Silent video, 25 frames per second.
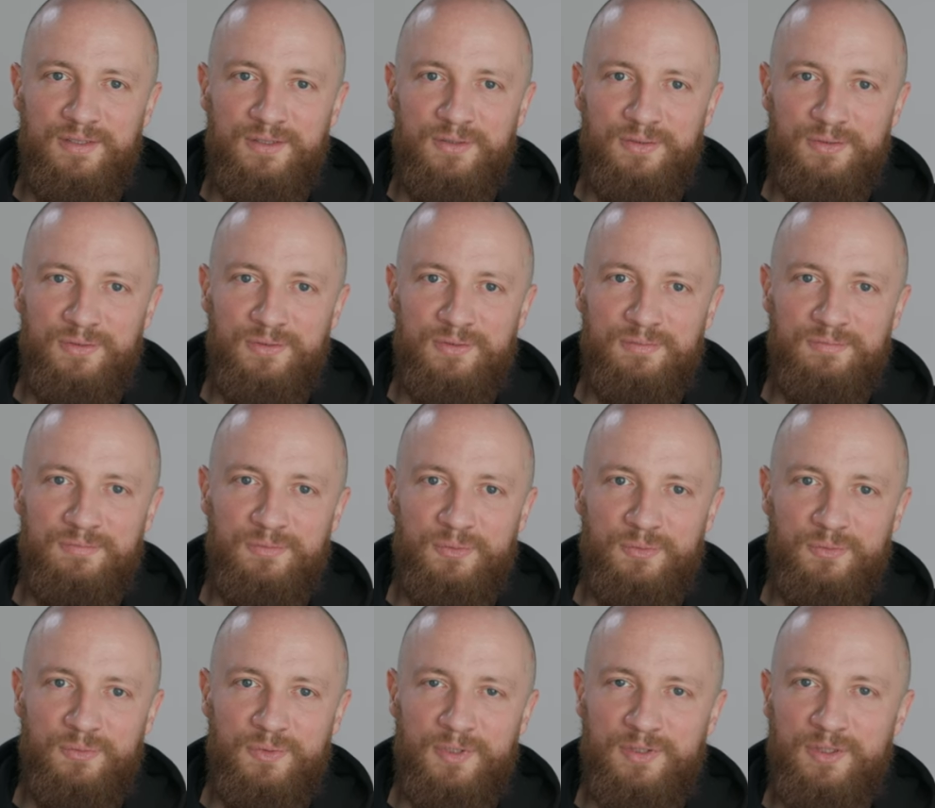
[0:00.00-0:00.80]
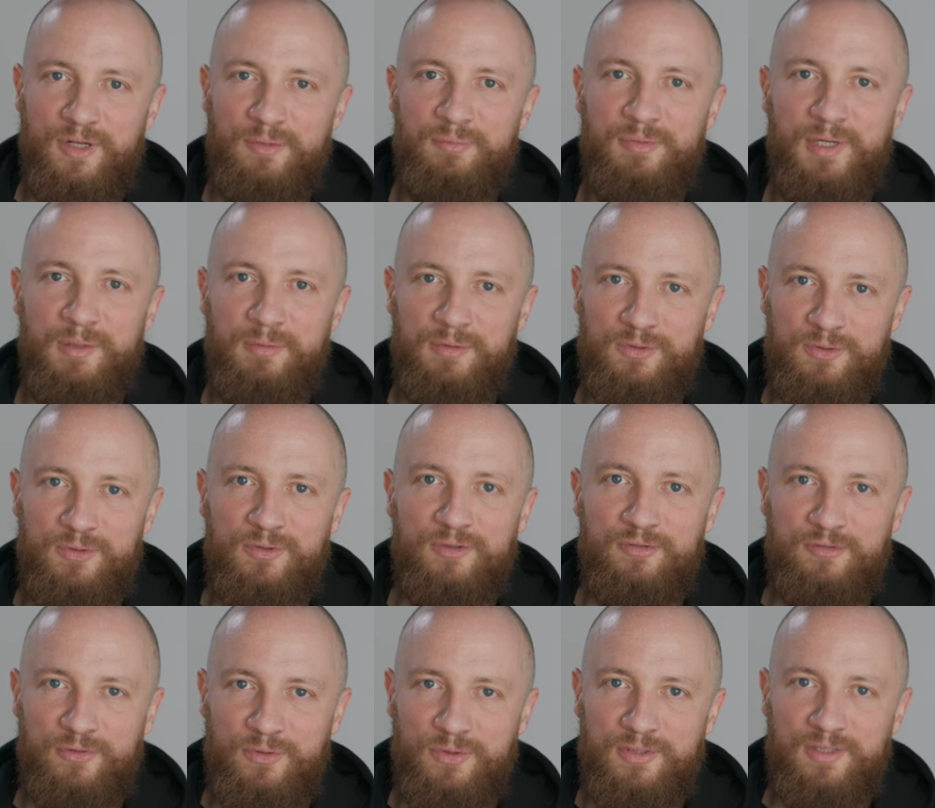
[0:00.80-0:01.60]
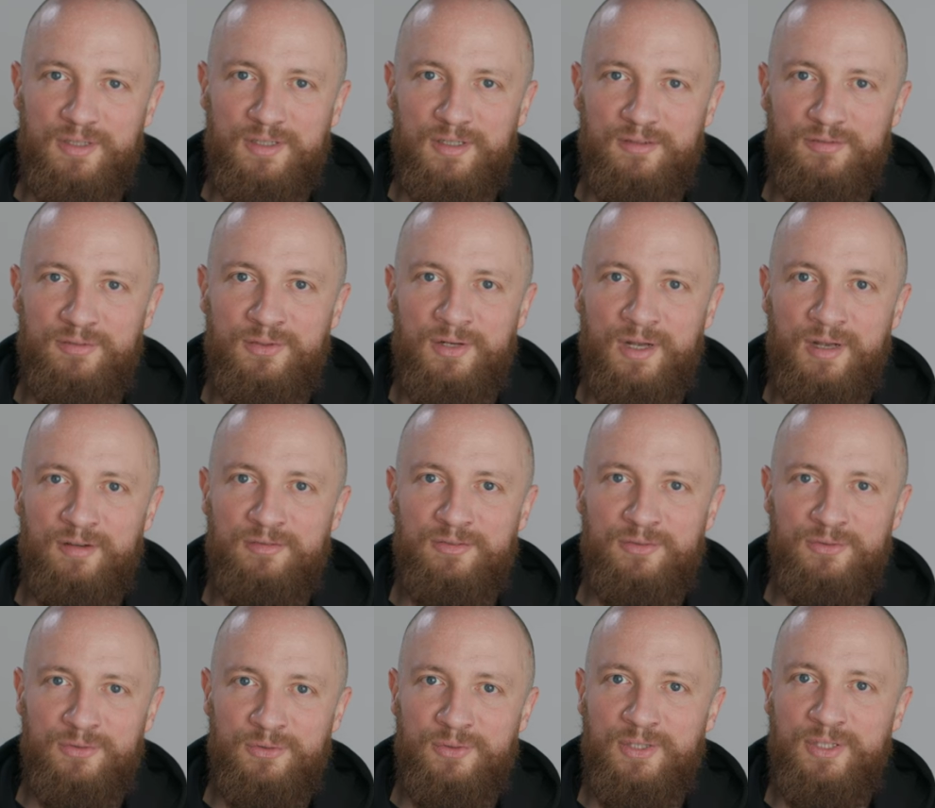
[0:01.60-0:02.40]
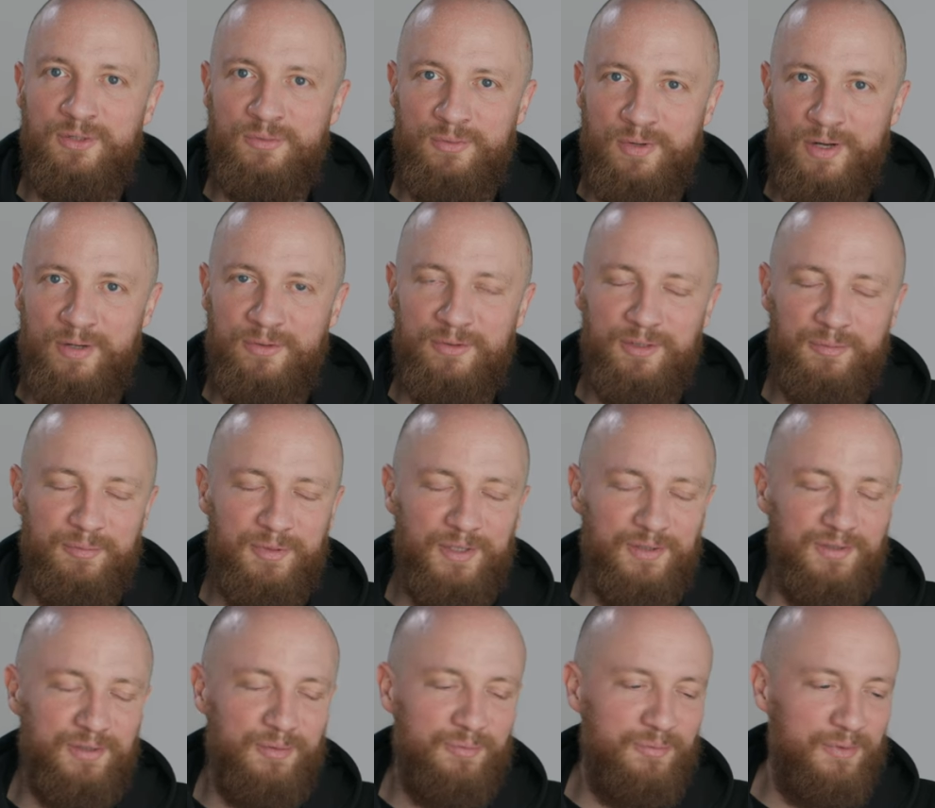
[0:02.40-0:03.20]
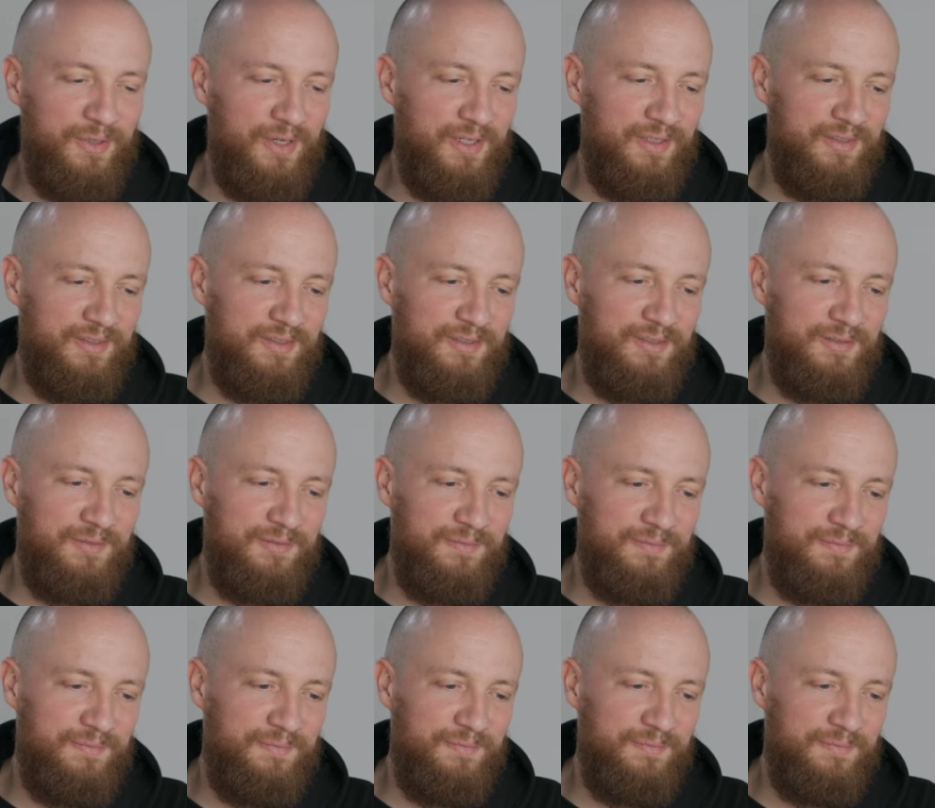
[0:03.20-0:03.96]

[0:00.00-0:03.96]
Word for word: you will not be able to afford it if you have to inquire about the price.